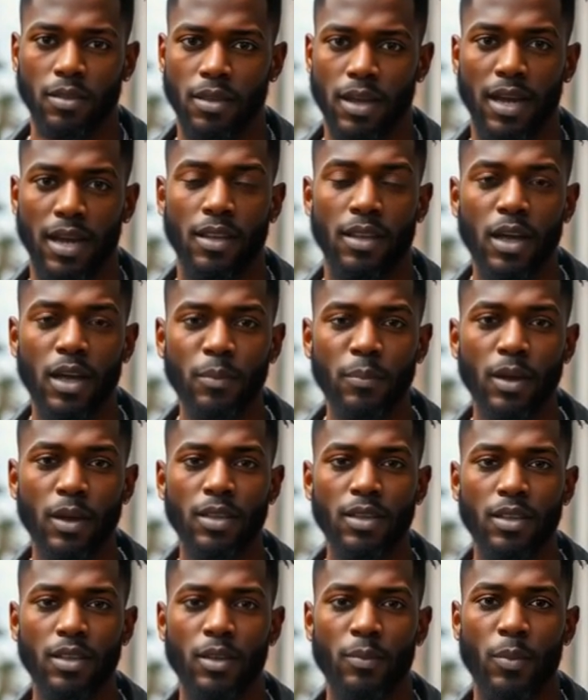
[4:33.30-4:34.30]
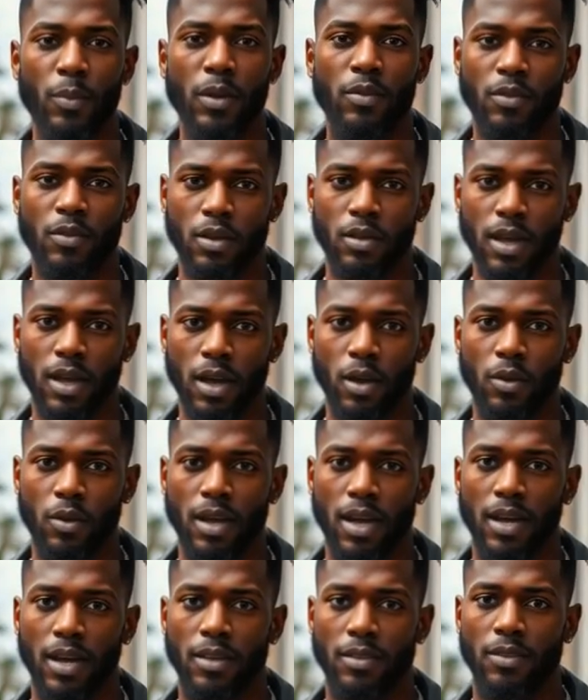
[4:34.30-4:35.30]
Next up is the Springfield
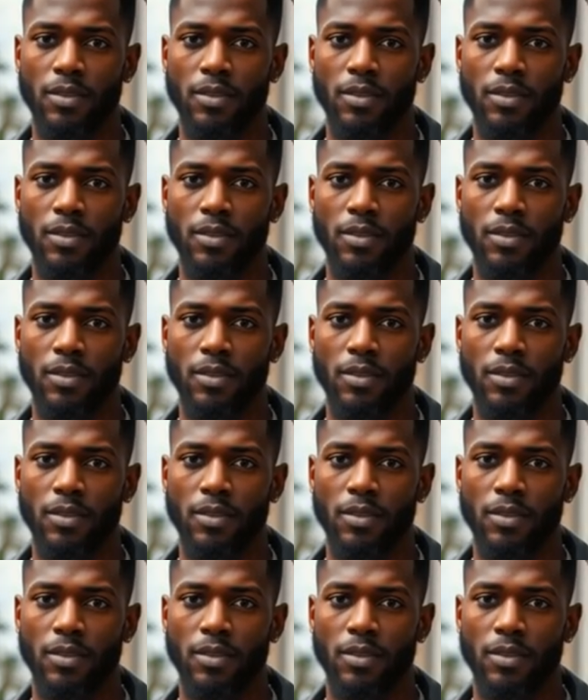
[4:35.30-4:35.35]
Hellcat.